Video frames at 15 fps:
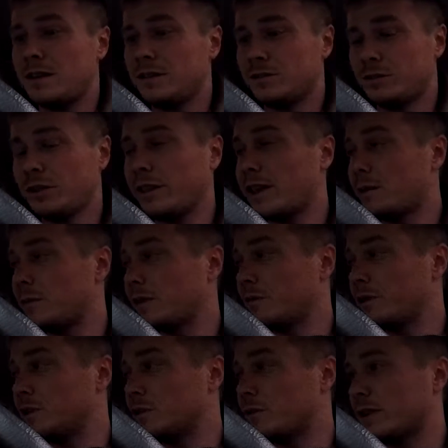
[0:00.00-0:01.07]
So really, I mean,
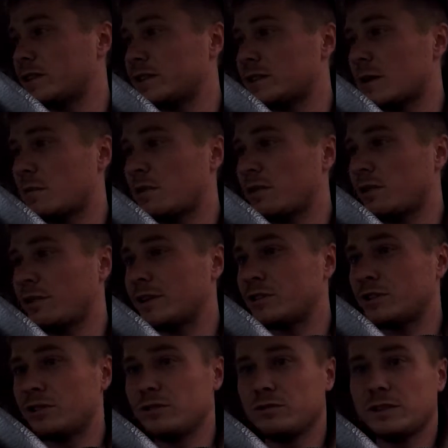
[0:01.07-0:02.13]
we just fixed these couple little
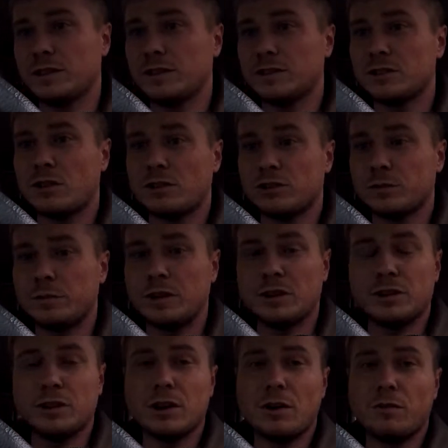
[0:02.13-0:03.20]
issues, and this car should be
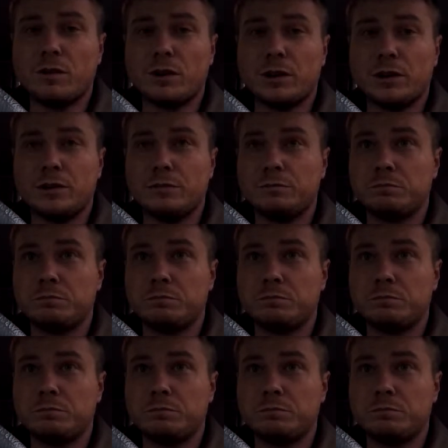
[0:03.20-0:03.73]
good to go for